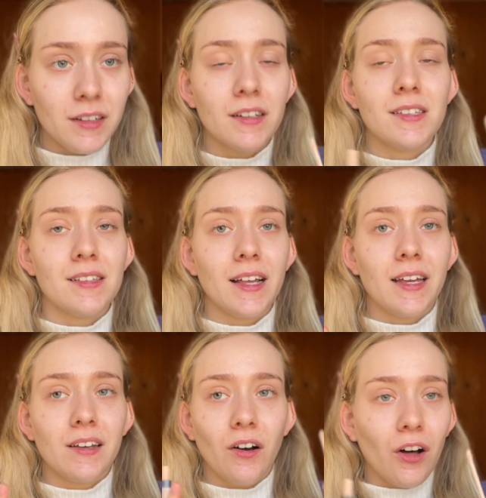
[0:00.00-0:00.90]
This is
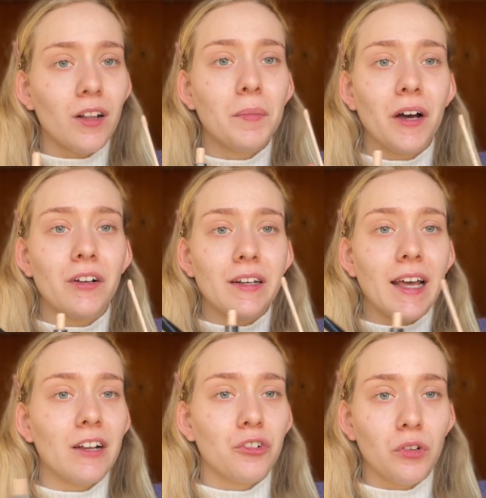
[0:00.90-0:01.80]
like all about
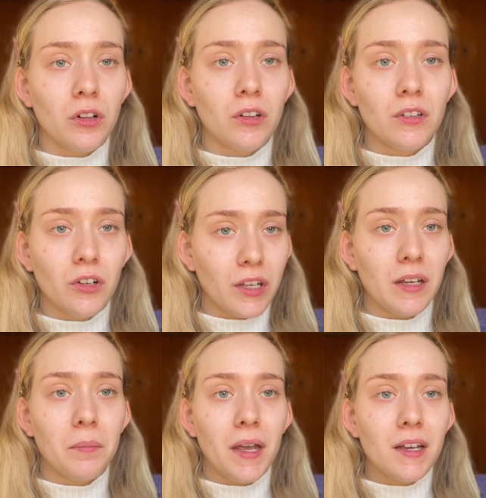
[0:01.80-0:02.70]
natural
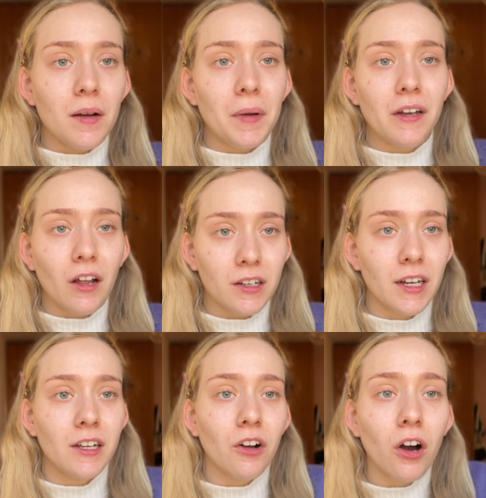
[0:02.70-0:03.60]
looking makeup and not
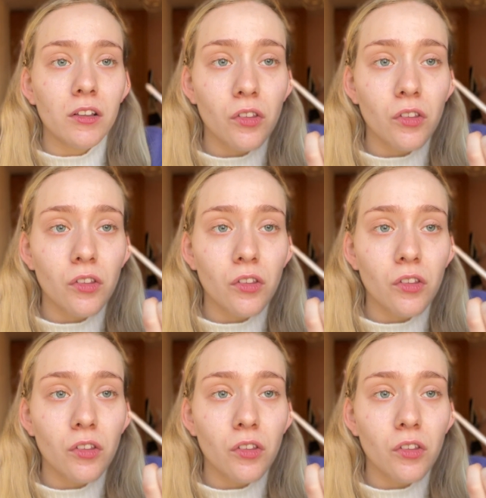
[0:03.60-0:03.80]
getting caught.